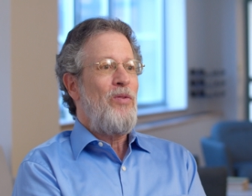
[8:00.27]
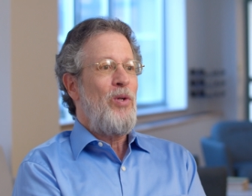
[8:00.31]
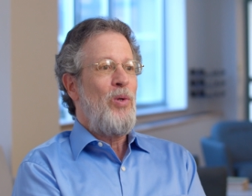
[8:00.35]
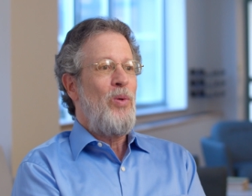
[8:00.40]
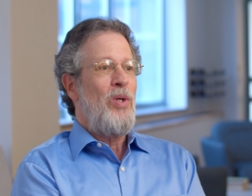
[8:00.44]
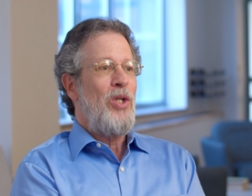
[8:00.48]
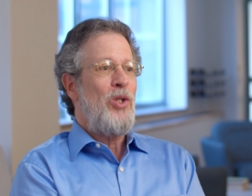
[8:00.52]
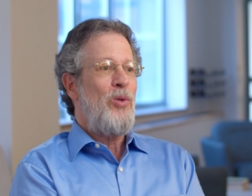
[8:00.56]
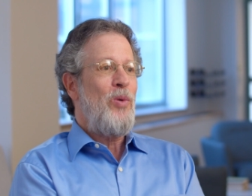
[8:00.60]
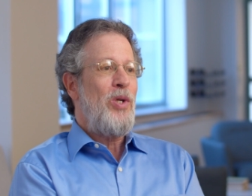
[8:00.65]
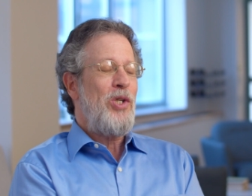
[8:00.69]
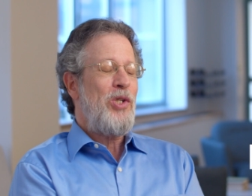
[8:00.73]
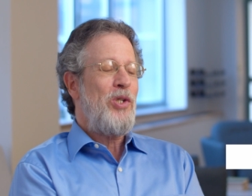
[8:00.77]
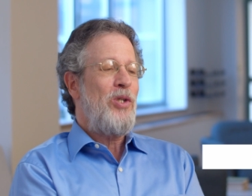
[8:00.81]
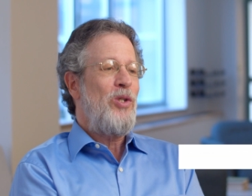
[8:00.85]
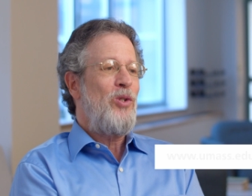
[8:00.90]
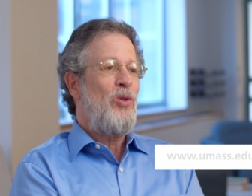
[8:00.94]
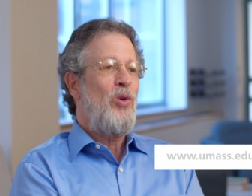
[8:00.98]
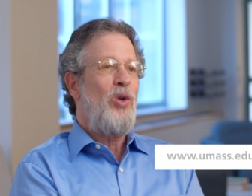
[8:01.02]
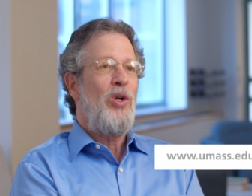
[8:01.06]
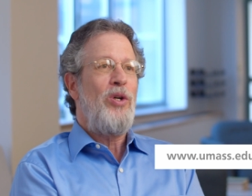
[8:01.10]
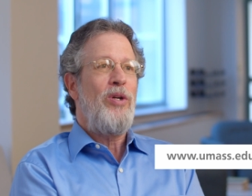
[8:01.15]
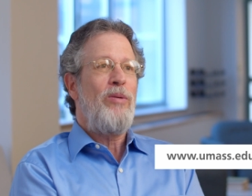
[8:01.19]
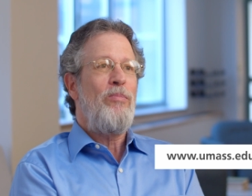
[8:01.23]
you're interested
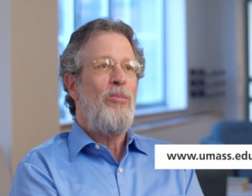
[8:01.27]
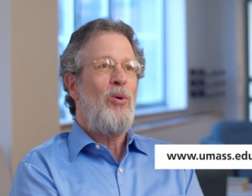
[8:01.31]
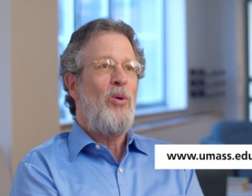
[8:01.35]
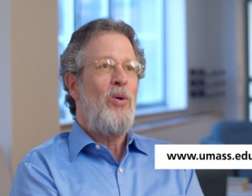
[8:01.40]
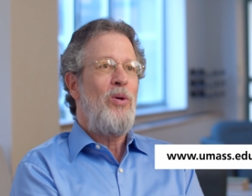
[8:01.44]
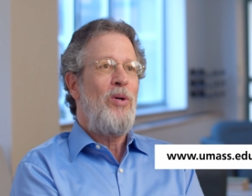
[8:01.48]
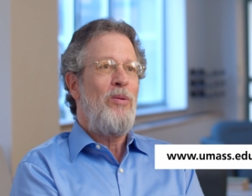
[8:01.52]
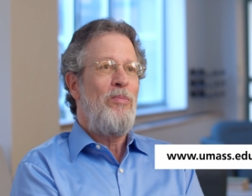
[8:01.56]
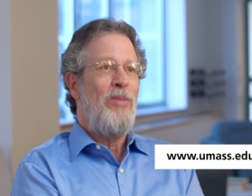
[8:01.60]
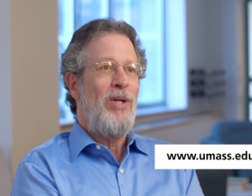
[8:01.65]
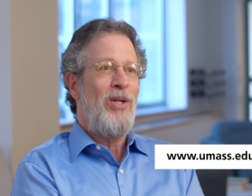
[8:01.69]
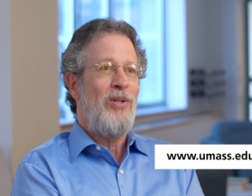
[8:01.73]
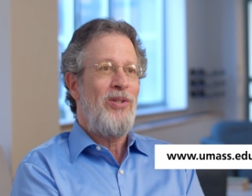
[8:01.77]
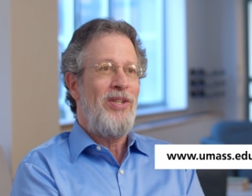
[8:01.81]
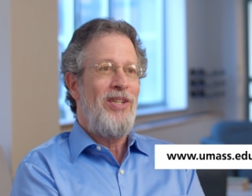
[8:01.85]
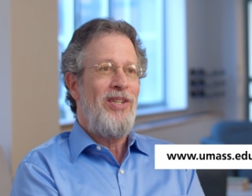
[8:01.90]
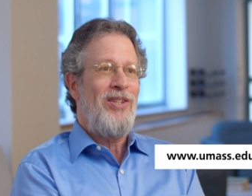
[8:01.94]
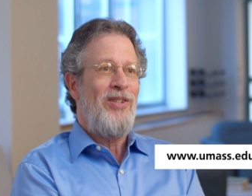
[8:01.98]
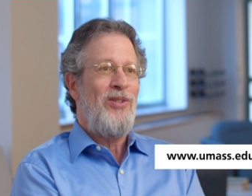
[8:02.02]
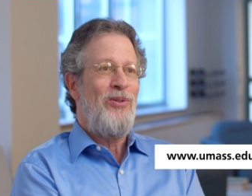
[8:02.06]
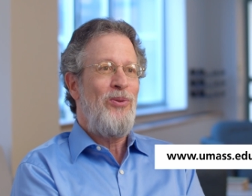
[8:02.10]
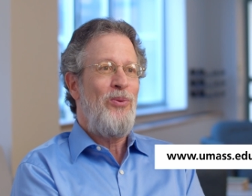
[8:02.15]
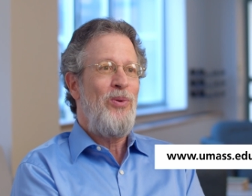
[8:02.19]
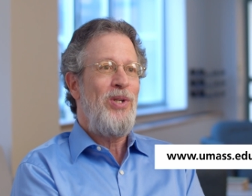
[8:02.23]
in learning more about
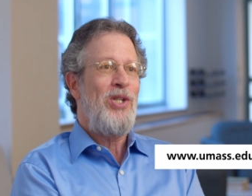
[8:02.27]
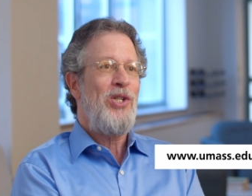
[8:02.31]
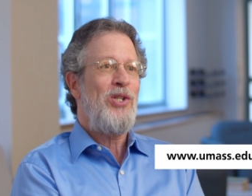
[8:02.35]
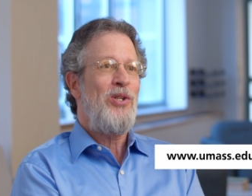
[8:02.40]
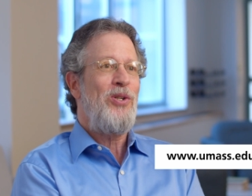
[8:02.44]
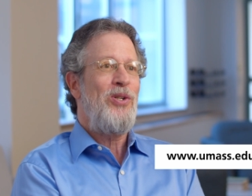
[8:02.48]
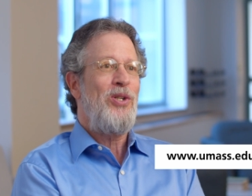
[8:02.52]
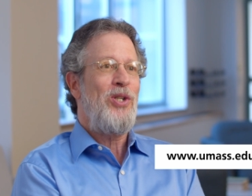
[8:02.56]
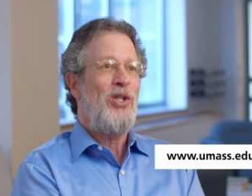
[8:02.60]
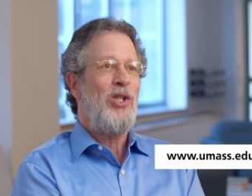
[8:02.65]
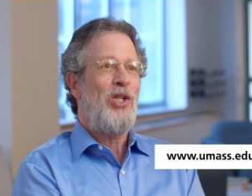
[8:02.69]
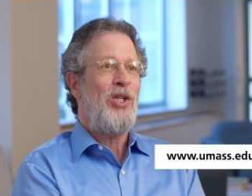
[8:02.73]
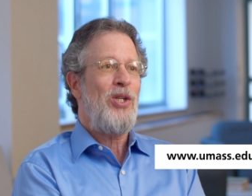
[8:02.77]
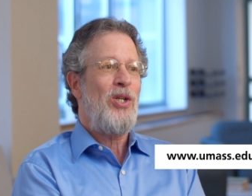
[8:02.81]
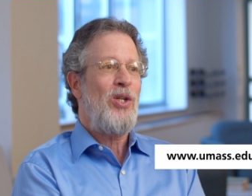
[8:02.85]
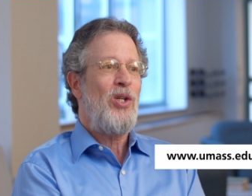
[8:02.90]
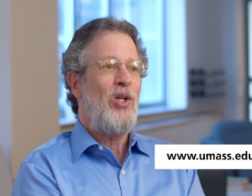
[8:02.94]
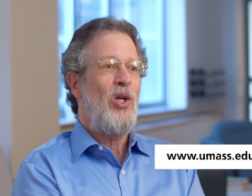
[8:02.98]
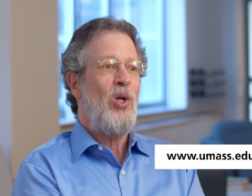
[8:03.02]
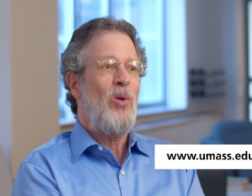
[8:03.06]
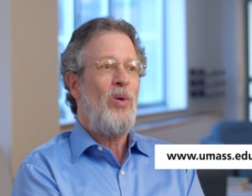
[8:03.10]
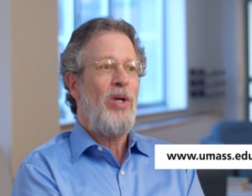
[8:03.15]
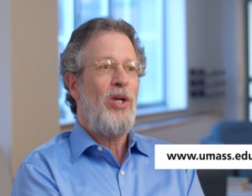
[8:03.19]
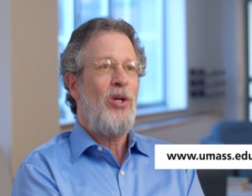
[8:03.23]
the research
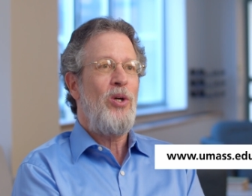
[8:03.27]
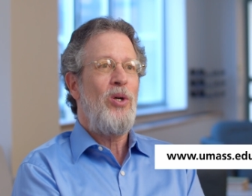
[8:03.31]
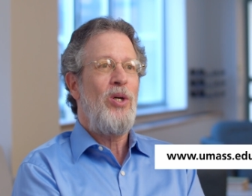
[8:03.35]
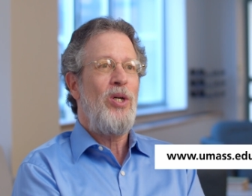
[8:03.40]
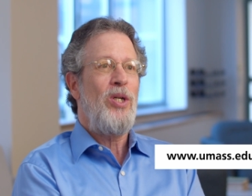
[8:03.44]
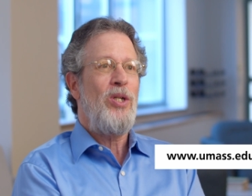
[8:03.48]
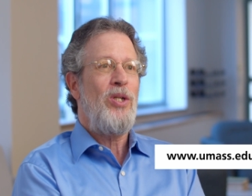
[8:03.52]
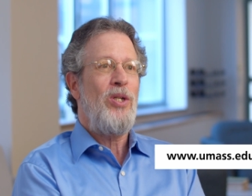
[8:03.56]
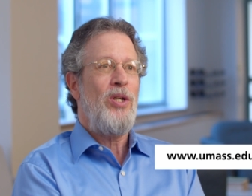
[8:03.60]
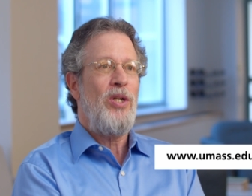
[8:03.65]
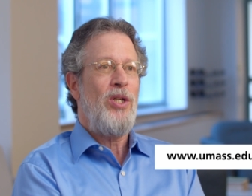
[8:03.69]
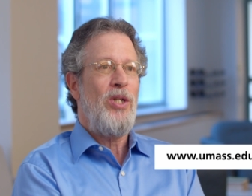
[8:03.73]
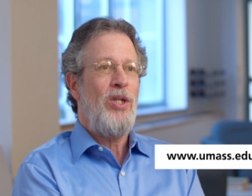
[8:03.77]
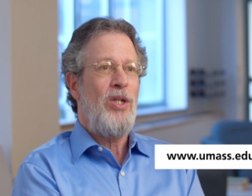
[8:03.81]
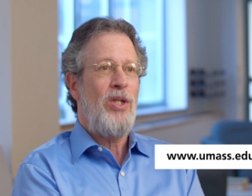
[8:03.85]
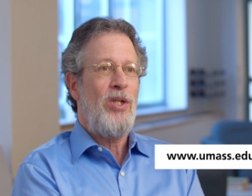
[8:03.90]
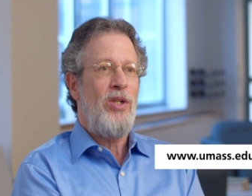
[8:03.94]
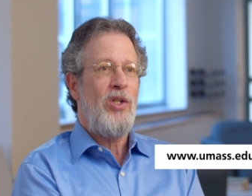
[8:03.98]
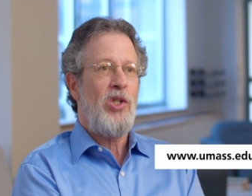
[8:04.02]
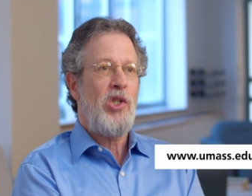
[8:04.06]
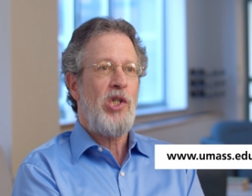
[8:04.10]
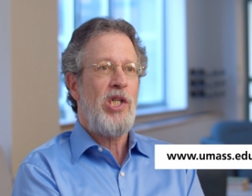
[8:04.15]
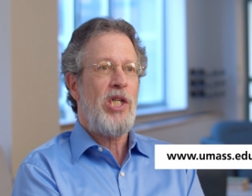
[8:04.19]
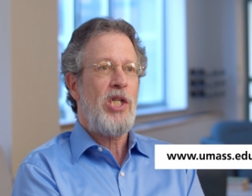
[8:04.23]
going on
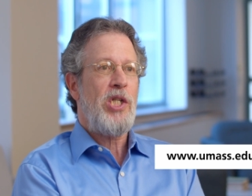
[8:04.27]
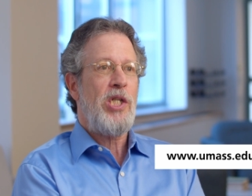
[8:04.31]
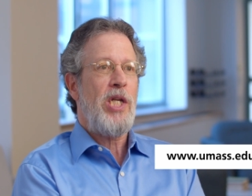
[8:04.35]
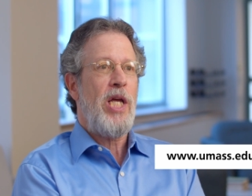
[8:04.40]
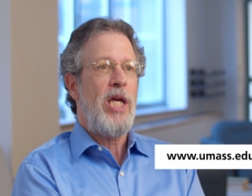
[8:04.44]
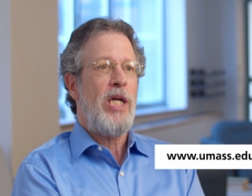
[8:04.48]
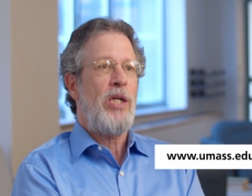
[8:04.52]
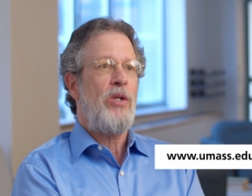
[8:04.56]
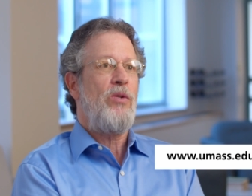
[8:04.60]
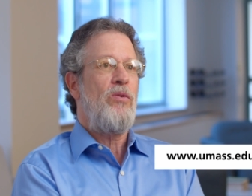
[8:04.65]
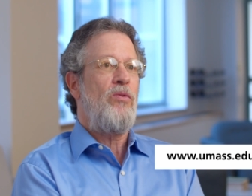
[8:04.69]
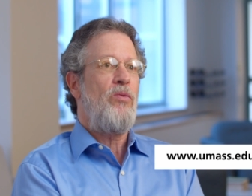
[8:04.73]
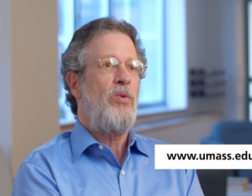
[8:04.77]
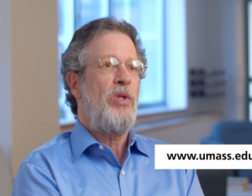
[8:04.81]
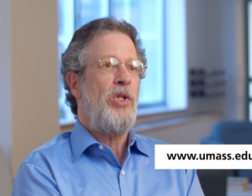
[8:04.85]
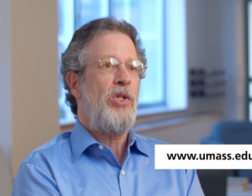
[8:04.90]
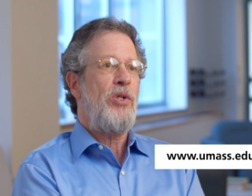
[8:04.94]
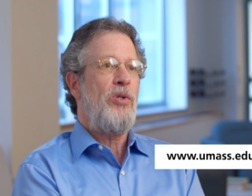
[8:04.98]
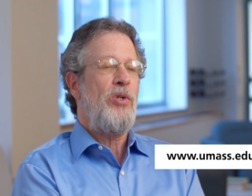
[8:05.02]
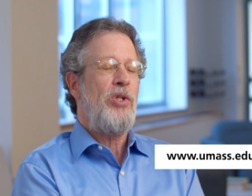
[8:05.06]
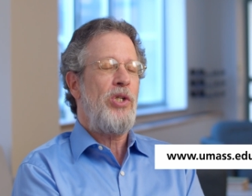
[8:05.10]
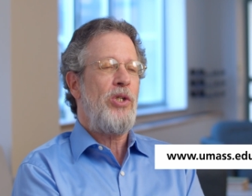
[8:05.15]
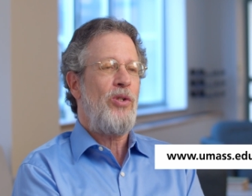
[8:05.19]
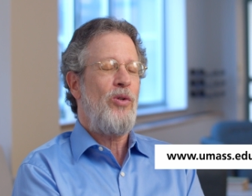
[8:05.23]
in the 6 active
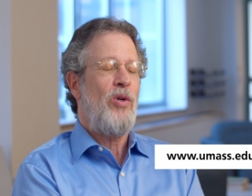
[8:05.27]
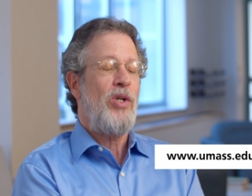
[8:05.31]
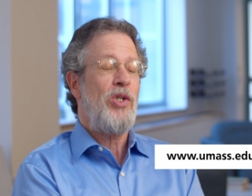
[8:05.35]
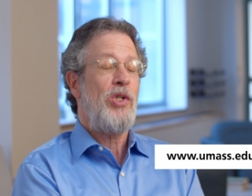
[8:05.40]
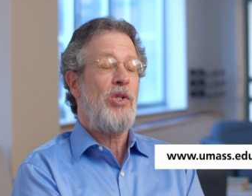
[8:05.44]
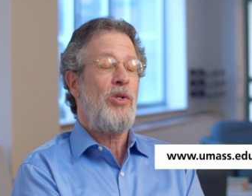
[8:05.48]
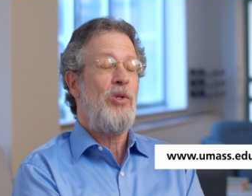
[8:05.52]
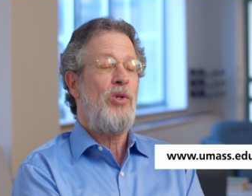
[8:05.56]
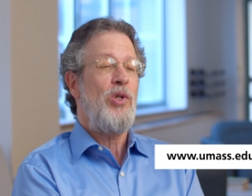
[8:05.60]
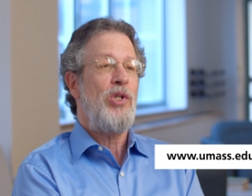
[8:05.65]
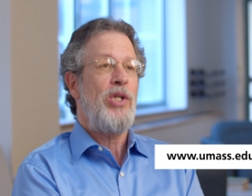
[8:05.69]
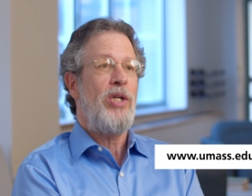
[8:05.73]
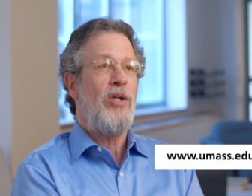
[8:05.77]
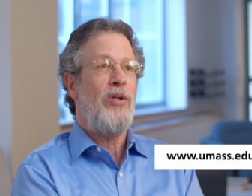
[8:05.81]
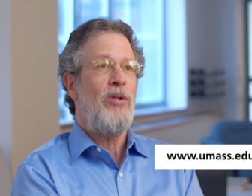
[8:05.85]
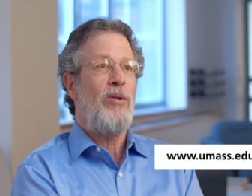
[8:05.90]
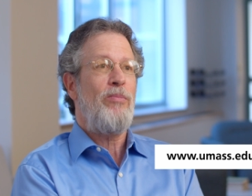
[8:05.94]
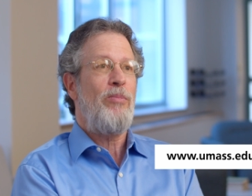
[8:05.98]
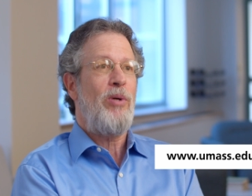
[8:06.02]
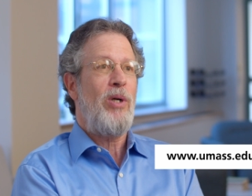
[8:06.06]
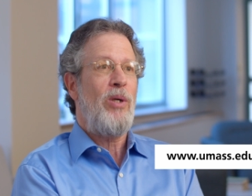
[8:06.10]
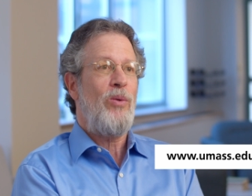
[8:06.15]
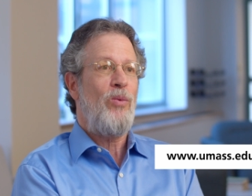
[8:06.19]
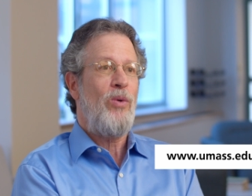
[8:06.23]
research clusters under the
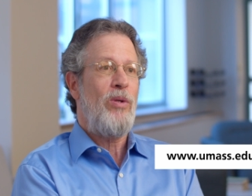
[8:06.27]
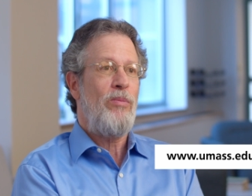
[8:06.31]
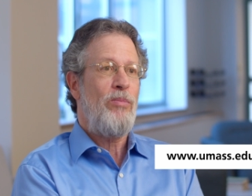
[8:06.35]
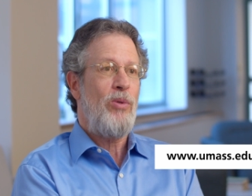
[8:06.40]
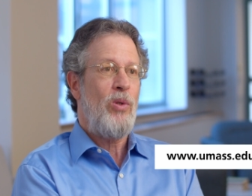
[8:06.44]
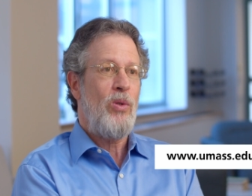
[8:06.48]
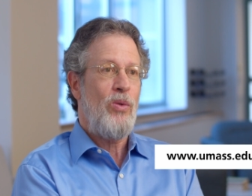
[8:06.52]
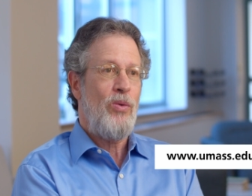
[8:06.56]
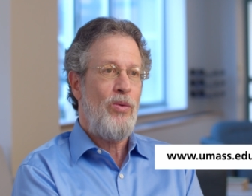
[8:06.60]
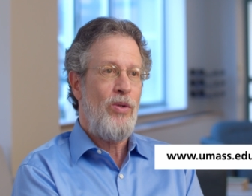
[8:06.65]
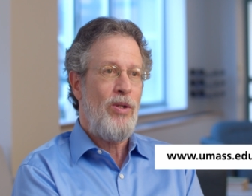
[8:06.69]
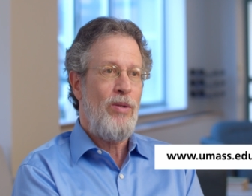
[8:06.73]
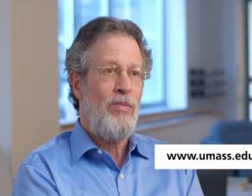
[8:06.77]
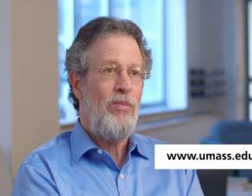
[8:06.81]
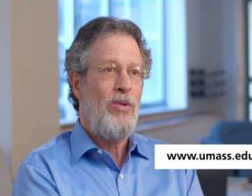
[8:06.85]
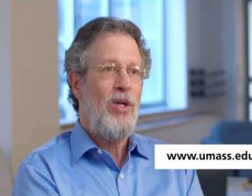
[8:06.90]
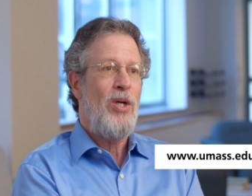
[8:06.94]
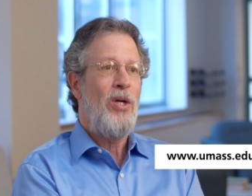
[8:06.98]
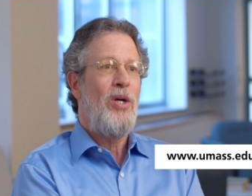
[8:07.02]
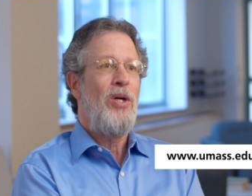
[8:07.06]
Part 1 program,